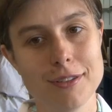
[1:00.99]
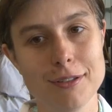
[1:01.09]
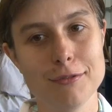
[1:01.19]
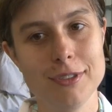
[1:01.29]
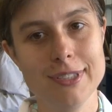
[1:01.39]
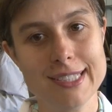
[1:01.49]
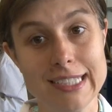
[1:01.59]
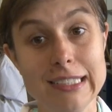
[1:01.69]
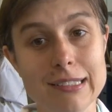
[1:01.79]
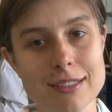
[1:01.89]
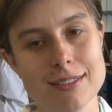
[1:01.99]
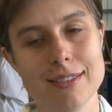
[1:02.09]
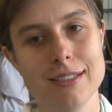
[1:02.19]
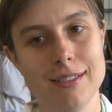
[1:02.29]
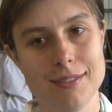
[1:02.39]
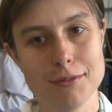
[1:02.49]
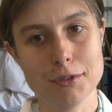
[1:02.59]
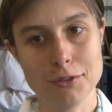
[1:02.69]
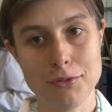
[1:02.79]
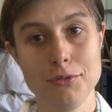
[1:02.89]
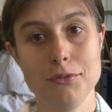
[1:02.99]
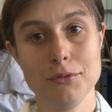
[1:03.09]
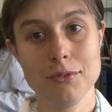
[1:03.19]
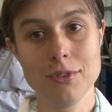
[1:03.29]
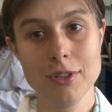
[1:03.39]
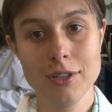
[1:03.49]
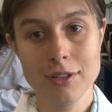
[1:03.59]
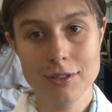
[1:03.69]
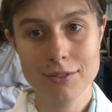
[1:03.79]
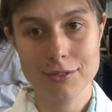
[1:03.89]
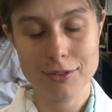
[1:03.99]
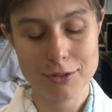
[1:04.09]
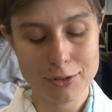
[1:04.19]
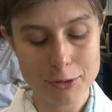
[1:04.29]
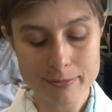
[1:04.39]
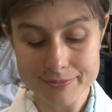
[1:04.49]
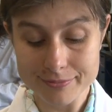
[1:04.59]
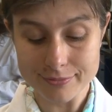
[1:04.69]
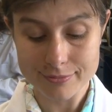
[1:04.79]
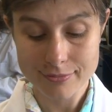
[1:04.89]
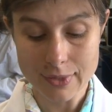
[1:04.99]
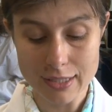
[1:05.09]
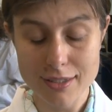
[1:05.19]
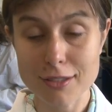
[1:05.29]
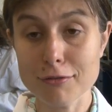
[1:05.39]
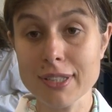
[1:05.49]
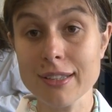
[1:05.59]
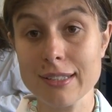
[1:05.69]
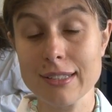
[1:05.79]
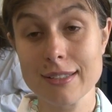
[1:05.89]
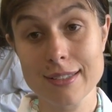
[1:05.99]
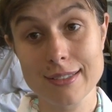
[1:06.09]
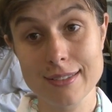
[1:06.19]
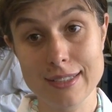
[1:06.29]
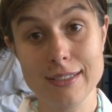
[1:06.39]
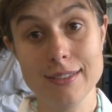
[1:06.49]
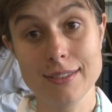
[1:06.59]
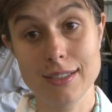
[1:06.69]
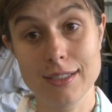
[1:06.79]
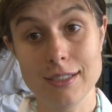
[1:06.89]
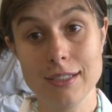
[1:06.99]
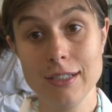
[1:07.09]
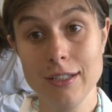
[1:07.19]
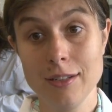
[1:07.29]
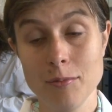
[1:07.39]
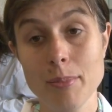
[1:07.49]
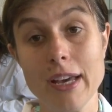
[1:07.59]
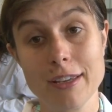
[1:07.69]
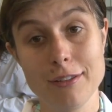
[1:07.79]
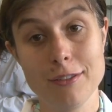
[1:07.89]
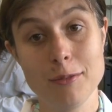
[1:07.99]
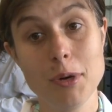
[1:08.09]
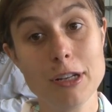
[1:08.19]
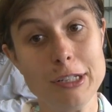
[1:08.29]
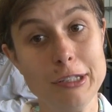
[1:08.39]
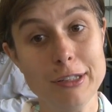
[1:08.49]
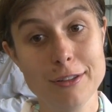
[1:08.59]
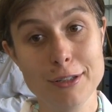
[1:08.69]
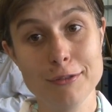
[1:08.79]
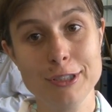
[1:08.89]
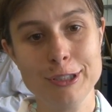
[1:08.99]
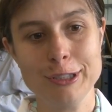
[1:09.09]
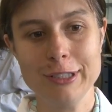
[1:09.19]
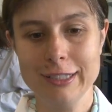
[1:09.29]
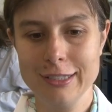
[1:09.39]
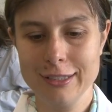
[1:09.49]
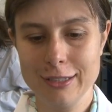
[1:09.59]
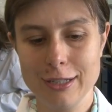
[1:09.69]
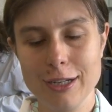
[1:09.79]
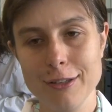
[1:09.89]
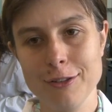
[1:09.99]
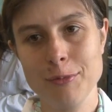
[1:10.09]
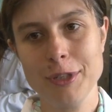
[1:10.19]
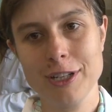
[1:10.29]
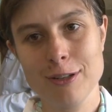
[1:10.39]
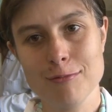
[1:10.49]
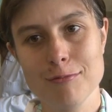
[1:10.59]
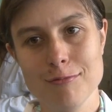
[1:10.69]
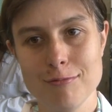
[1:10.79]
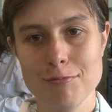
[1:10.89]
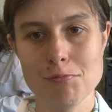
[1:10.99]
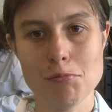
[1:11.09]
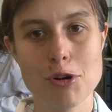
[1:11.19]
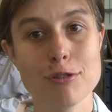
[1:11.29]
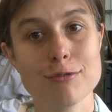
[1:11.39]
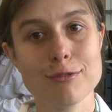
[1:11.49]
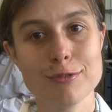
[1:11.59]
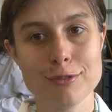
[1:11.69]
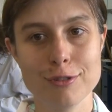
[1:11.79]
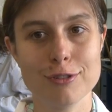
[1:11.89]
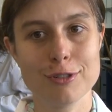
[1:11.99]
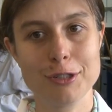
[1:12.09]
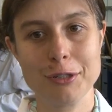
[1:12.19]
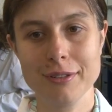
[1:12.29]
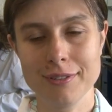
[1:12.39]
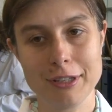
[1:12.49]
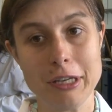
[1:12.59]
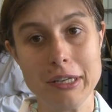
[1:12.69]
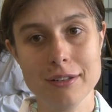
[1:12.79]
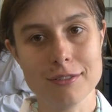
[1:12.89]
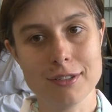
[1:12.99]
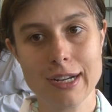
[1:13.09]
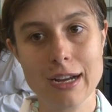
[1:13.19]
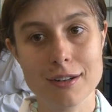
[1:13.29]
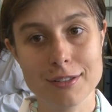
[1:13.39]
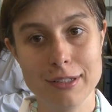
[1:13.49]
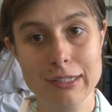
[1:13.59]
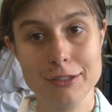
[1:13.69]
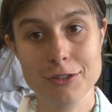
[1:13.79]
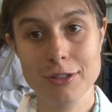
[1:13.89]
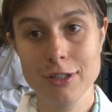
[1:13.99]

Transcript: that will tell the cells what to do. So that when the cells are back in the body, they will either become bone or skin or cartilage,